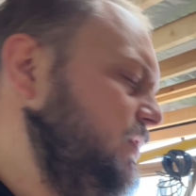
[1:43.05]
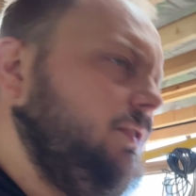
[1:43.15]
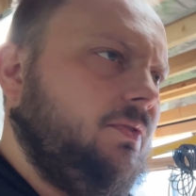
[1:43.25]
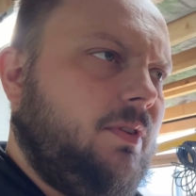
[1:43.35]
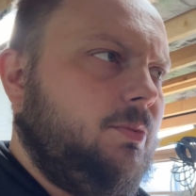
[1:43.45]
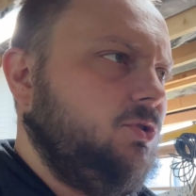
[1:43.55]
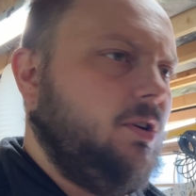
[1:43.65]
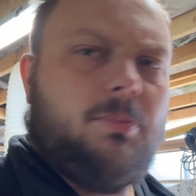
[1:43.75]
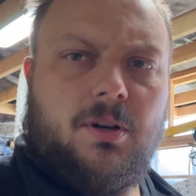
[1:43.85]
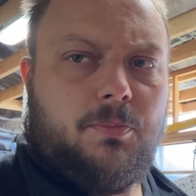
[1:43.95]
if I can find my
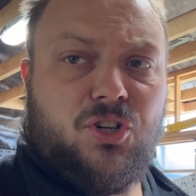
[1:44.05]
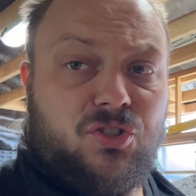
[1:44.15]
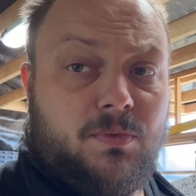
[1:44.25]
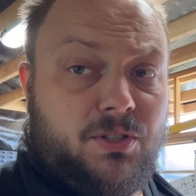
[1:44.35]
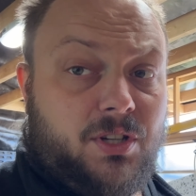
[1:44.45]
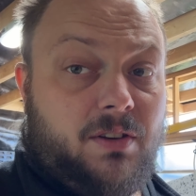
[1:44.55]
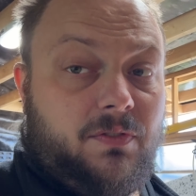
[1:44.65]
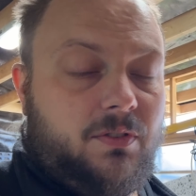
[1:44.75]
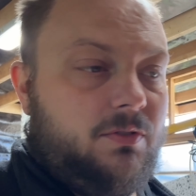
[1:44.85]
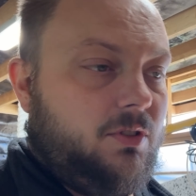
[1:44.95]
tripod. I'll put it somewhere safe.